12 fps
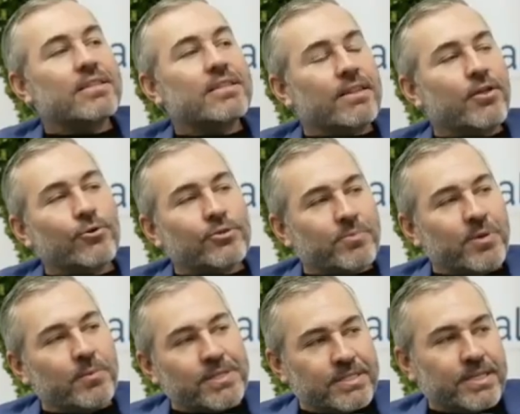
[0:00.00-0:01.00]
then those
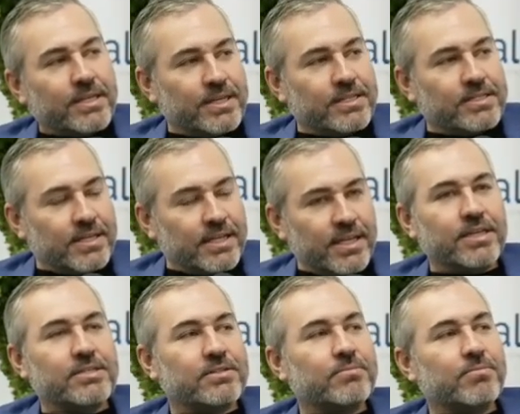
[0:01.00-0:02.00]
PPC leads that
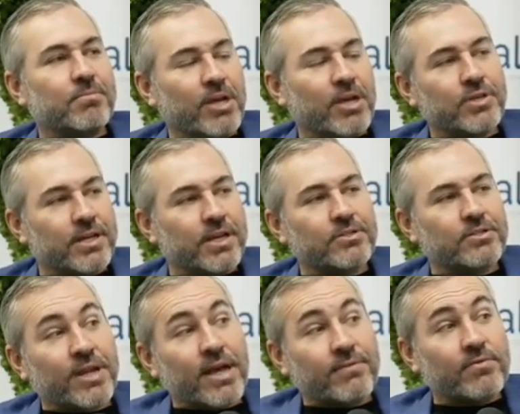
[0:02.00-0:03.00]
he's measuring
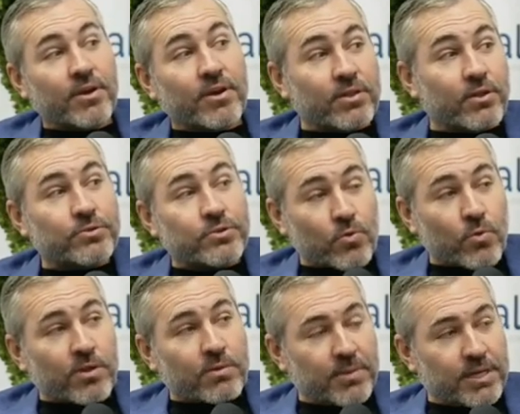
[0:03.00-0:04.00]
against would have a very low
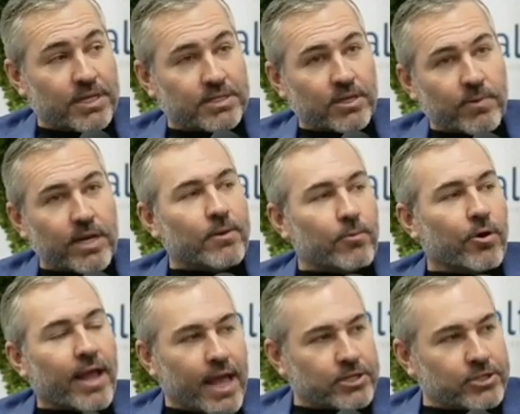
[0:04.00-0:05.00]
score on the Mickey scale. They
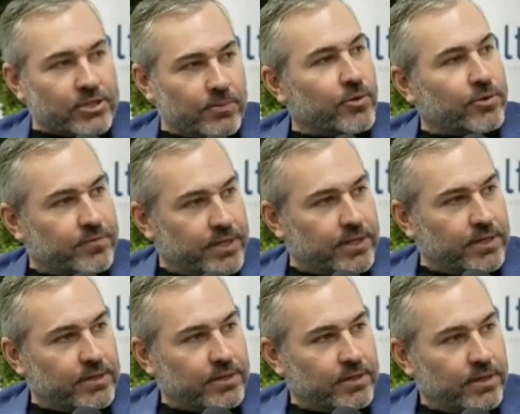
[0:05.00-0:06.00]
weren't actually
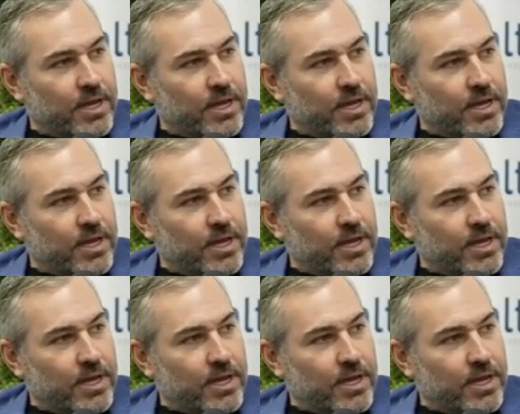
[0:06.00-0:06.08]
motivated.